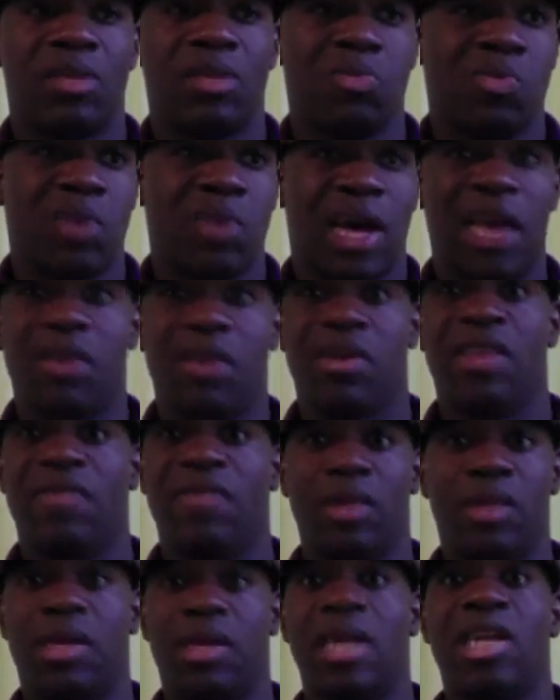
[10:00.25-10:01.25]
I don't even
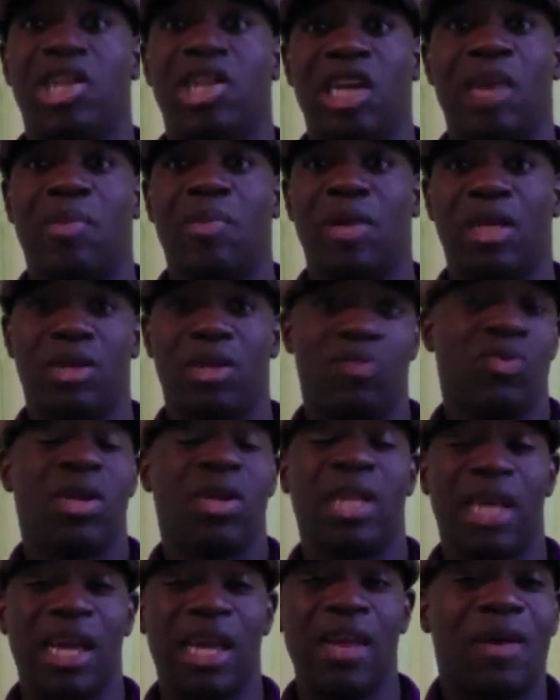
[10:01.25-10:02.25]
study Japanese,
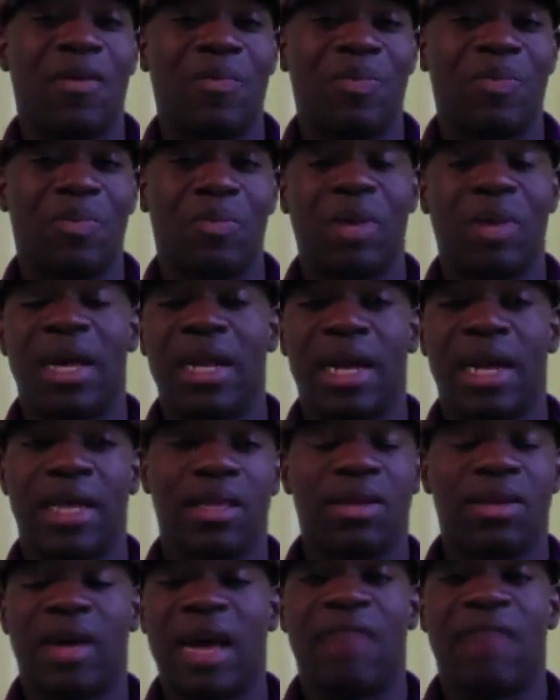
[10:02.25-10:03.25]
really, but I still have to